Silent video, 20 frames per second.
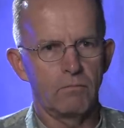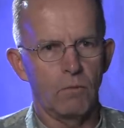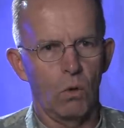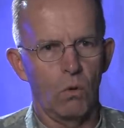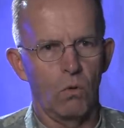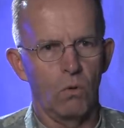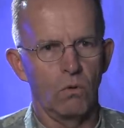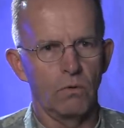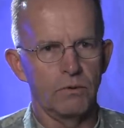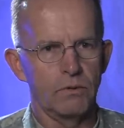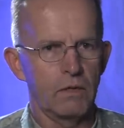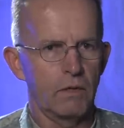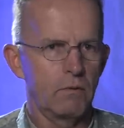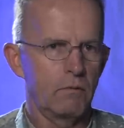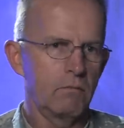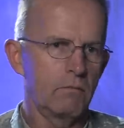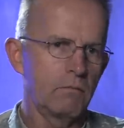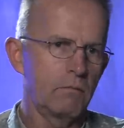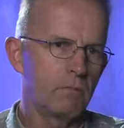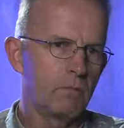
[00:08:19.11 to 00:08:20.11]
holes that
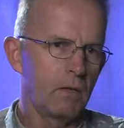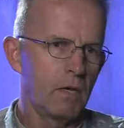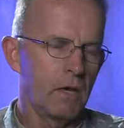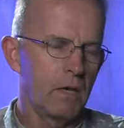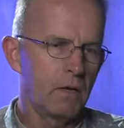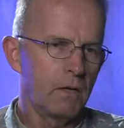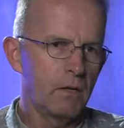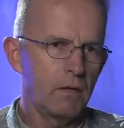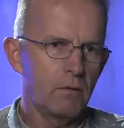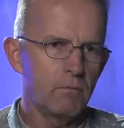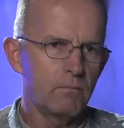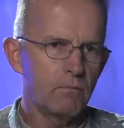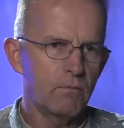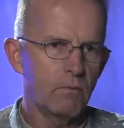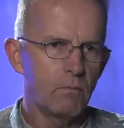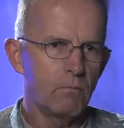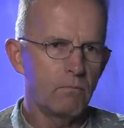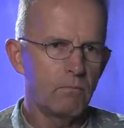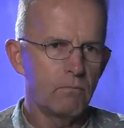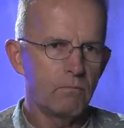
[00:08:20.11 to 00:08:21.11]
got in them
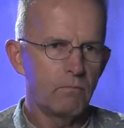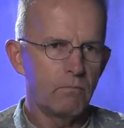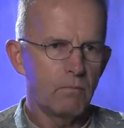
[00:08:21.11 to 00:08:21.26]
from